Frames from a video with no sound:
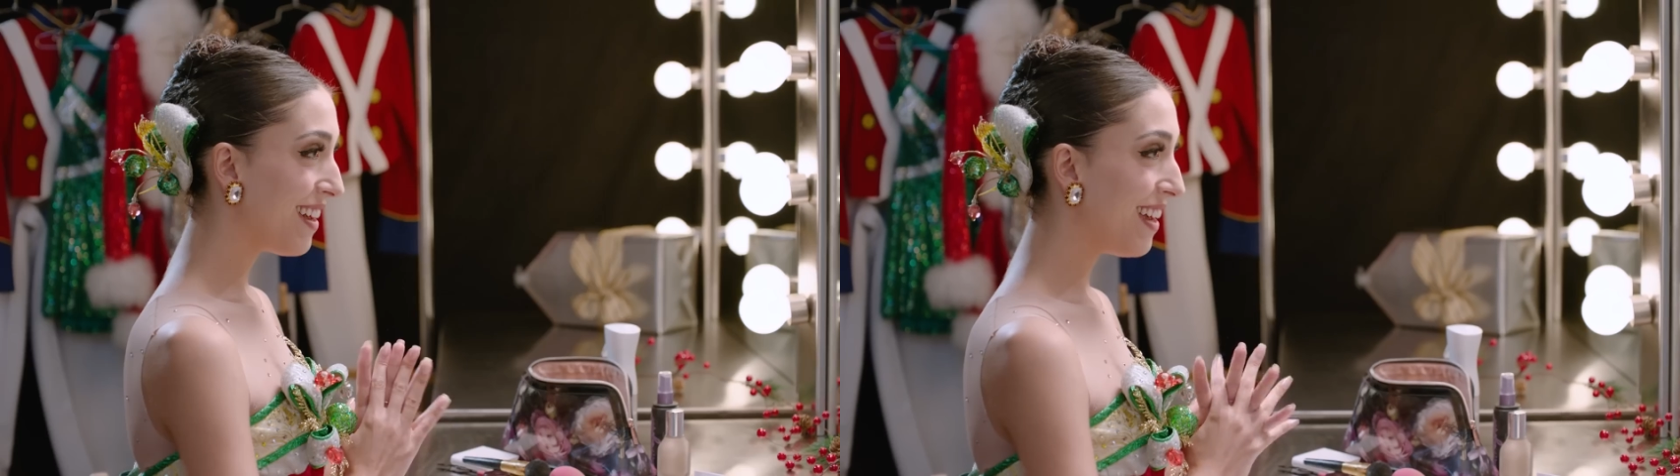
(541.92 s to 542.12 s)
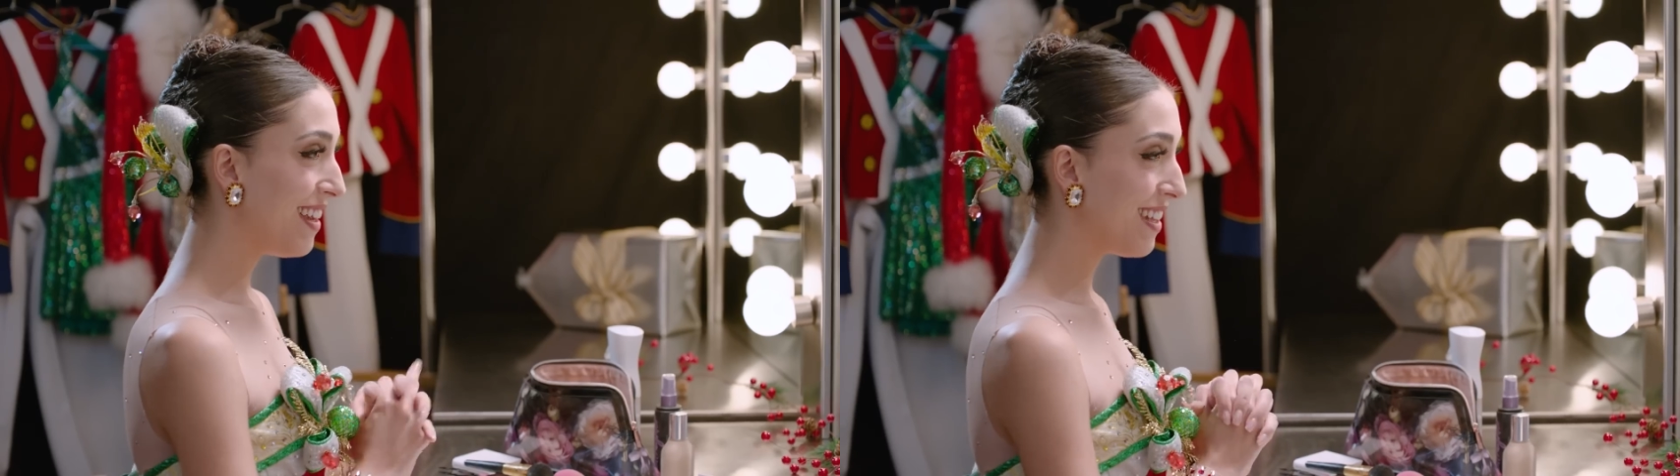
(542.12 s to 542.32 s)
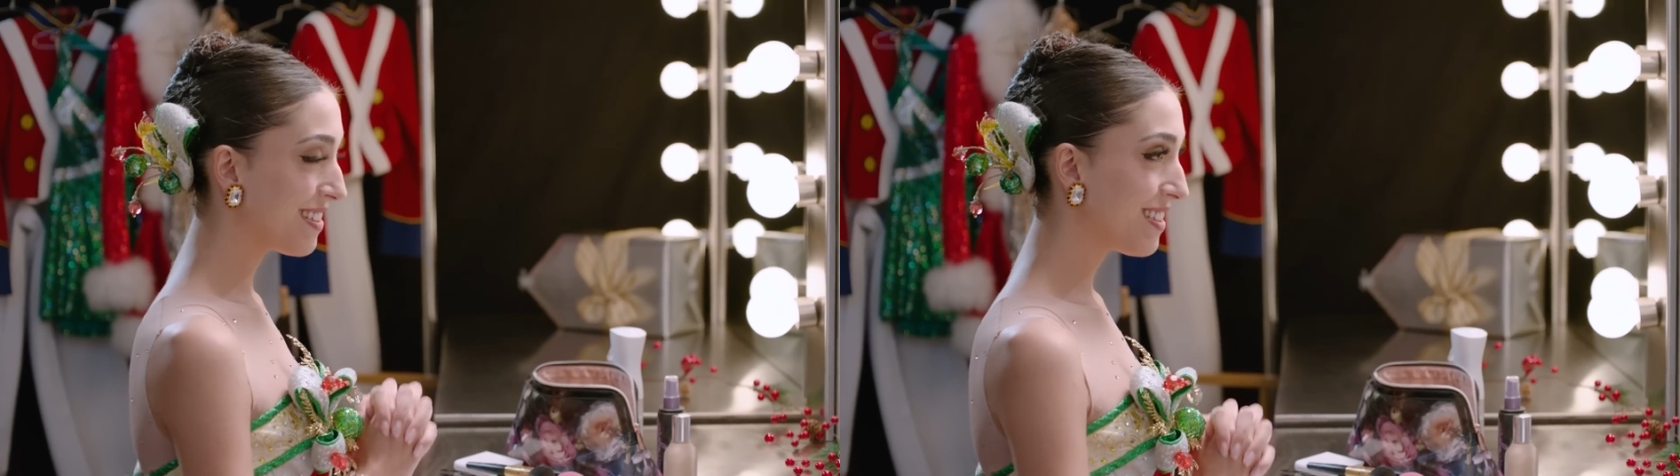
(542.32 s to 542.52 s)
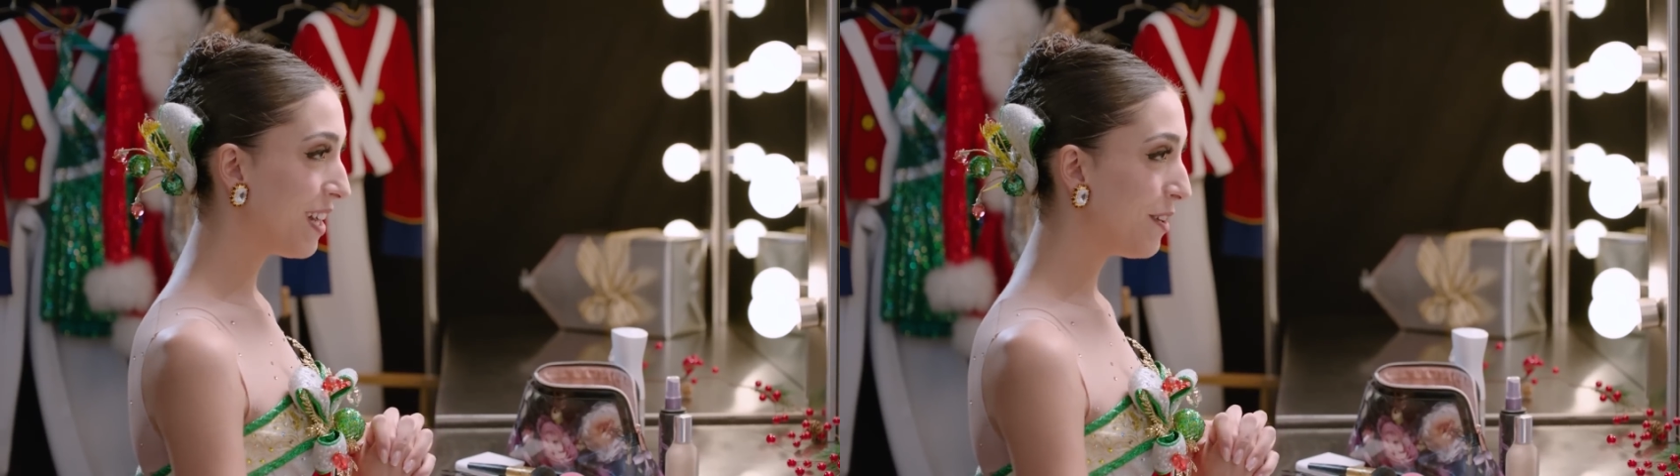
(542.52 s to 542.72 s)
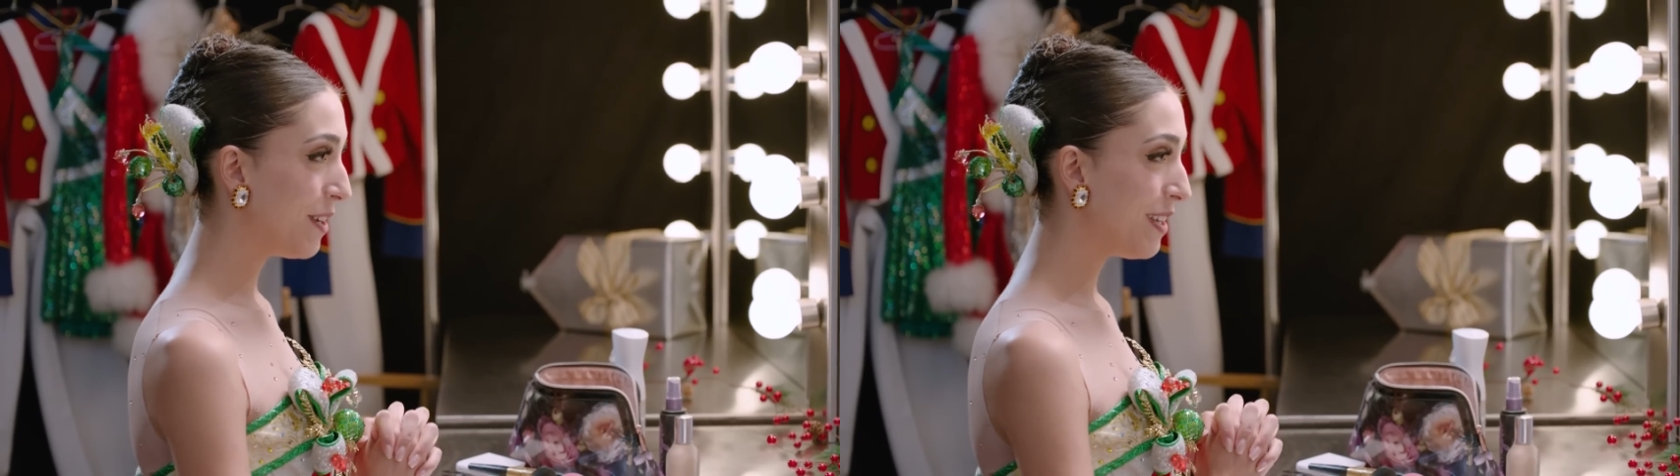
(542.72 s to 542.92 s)
I like to
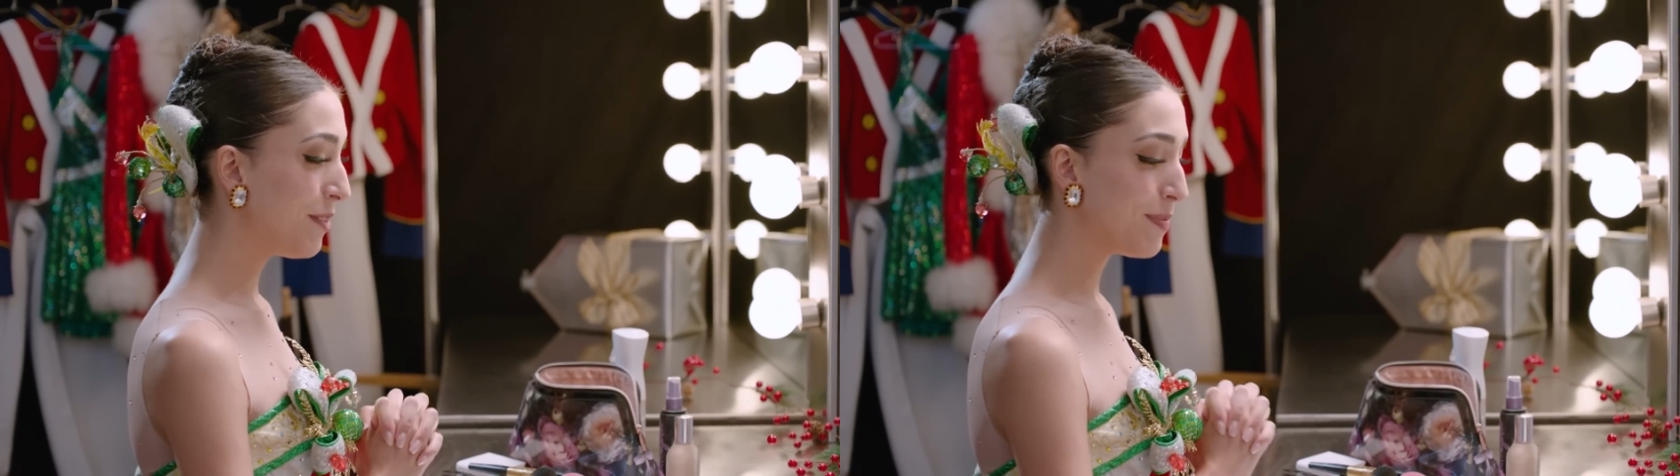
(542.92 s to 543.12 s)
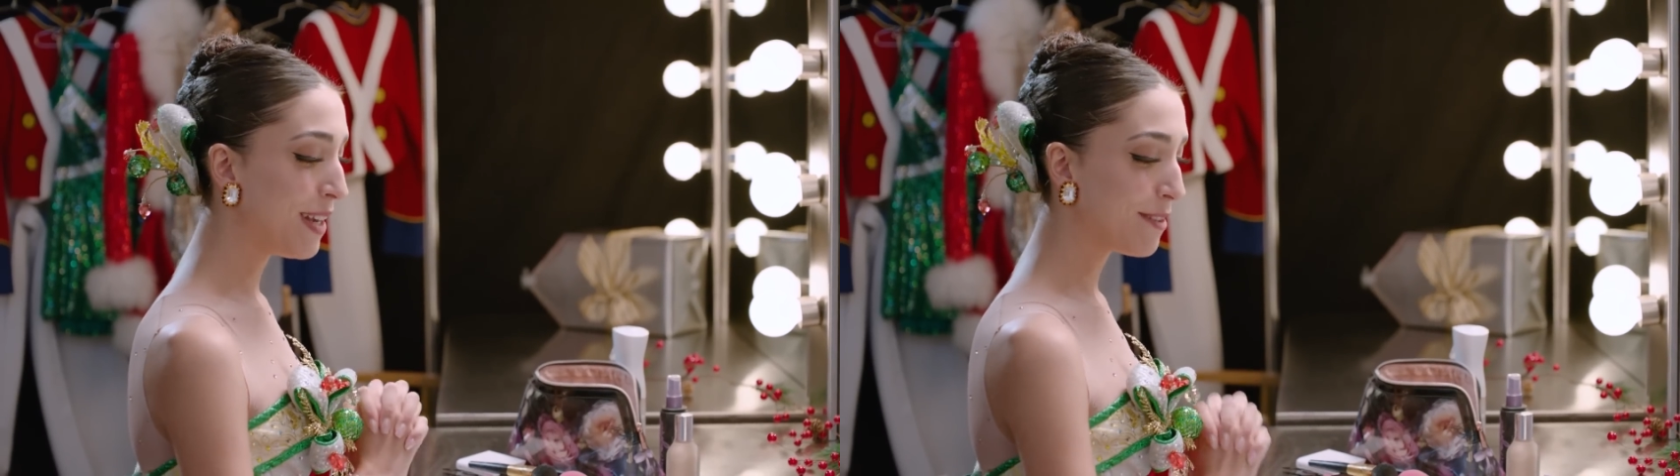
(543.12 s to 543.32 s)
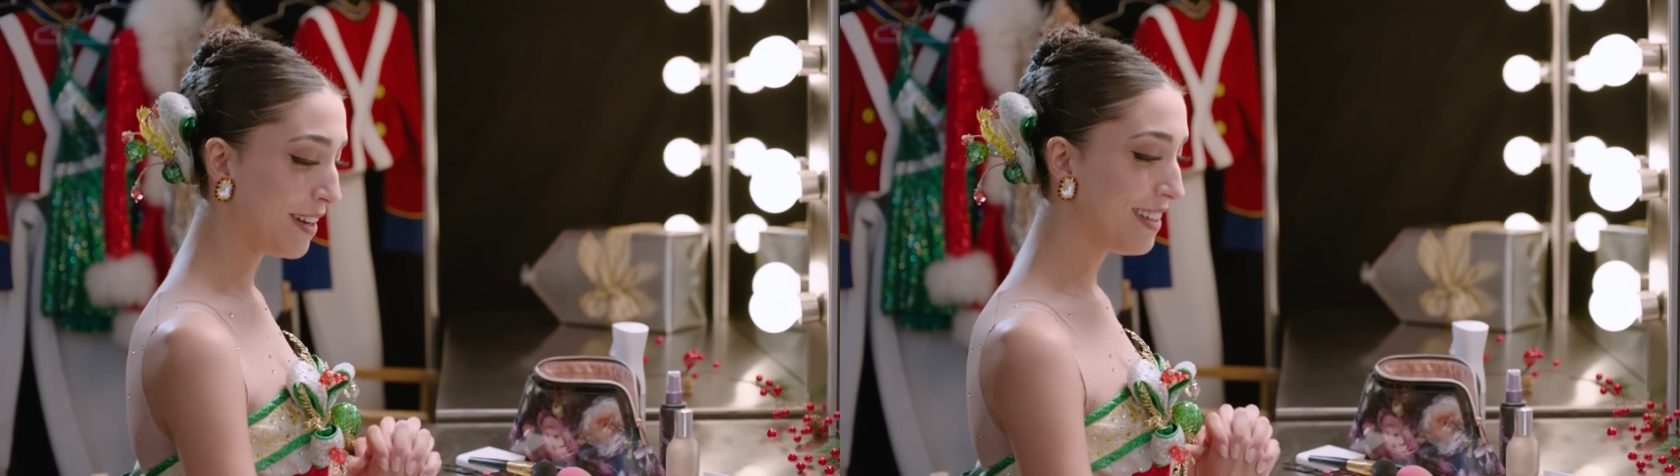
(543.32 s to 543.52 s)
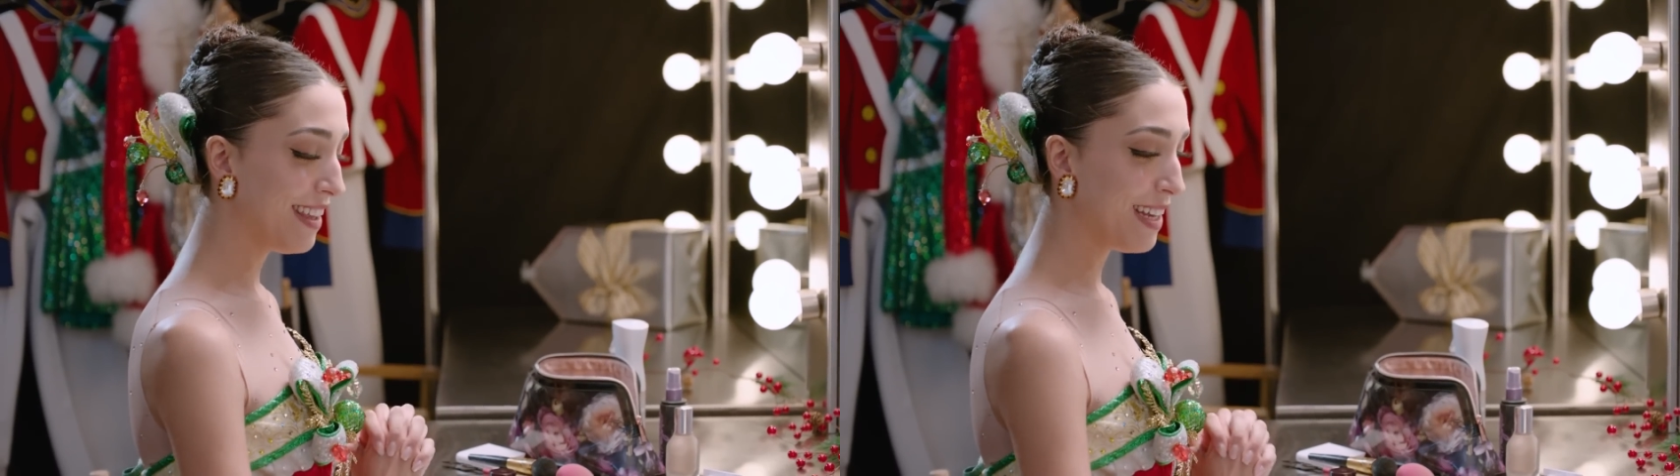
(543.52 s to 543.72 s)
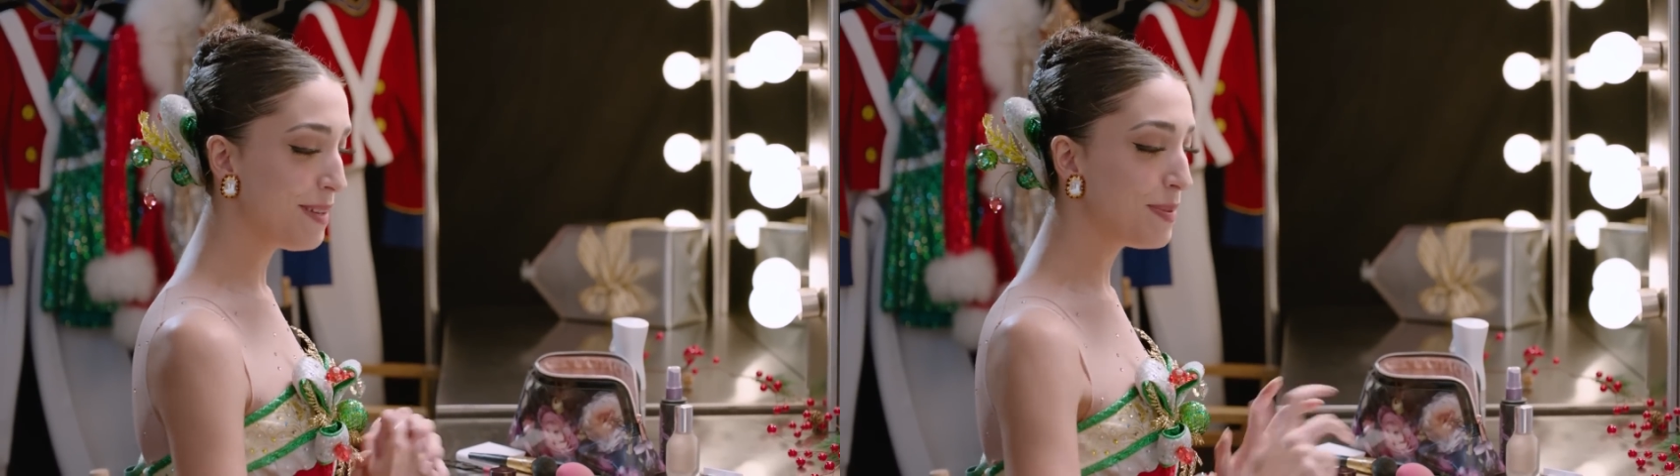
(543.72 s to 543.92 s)
go in with my red
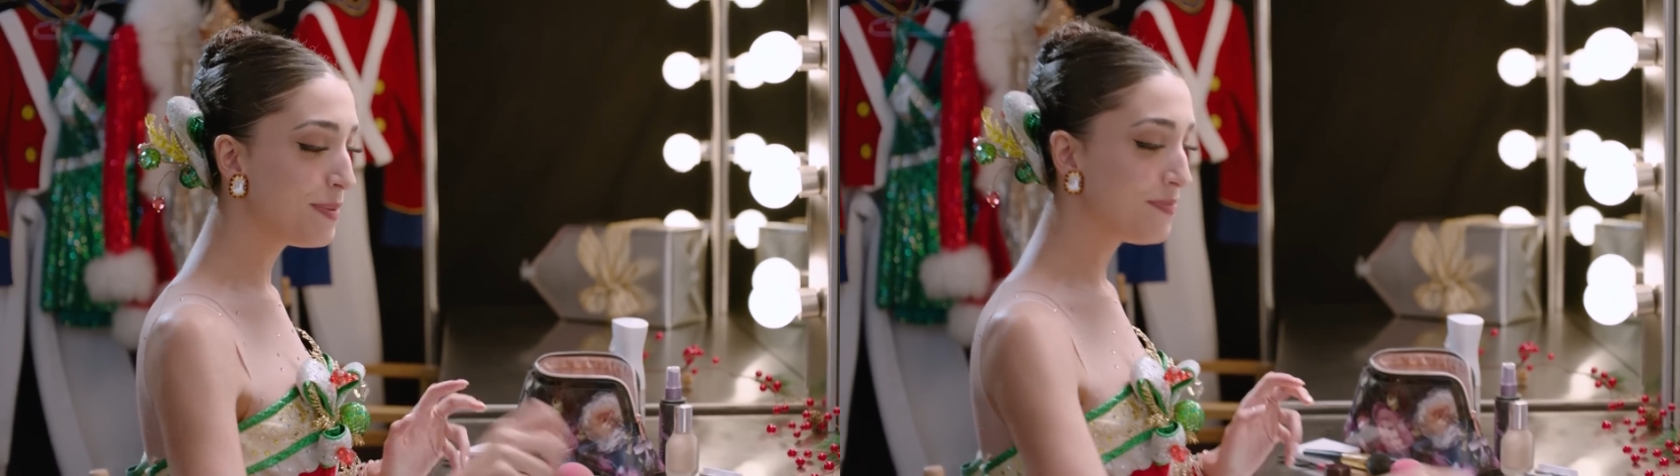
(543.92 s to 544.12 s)
lip.